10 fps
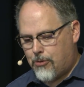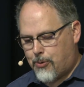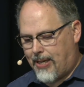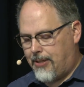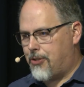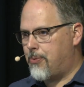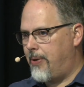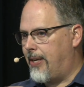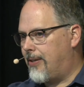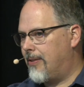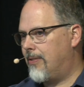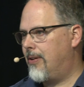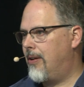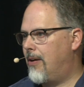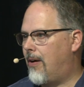I was reading this week
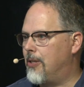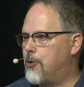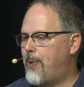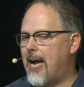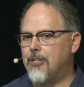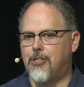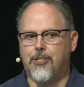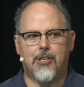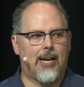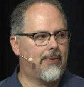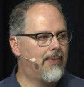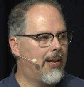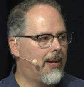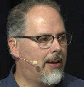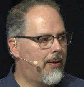on this passage, and I,
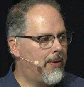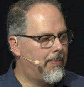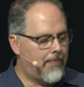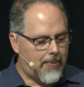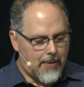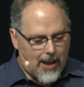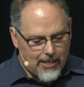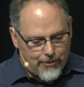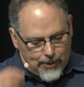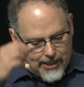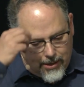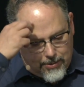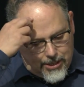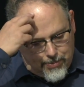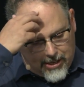I love what
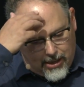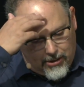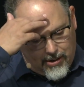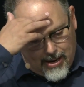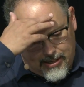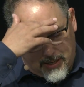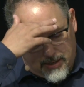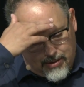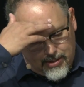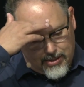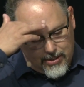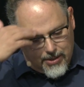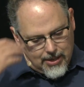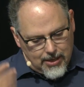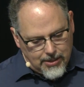Tim Keller had to,
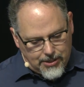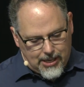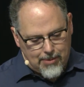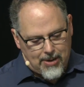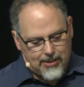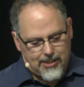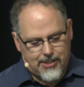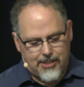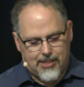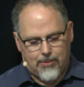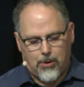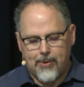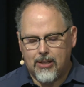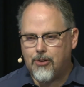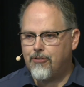to say about this. He said, What
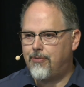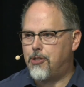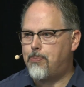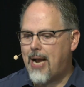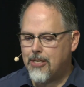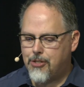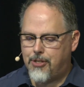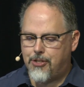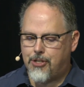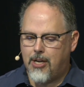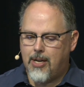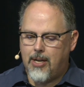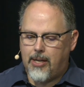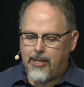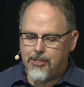we learn from this passage
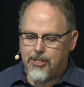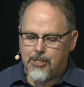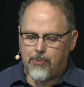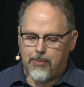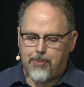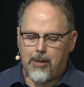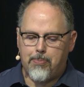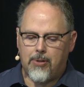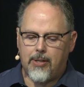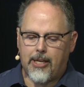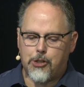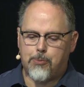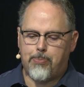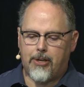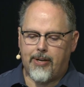is, is that when people
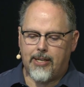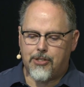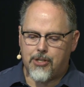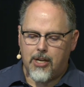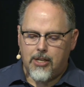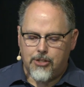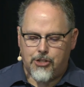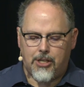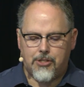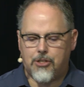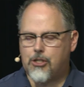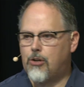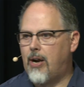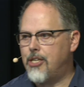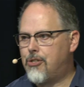experience Jesus
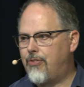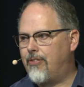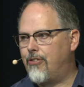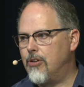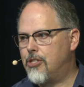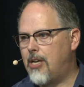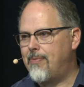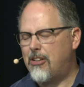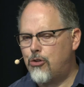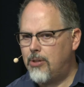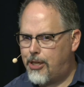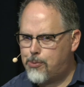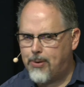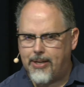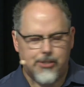Christ for the first time, they truly
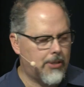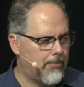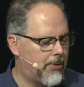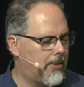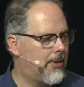experience Him.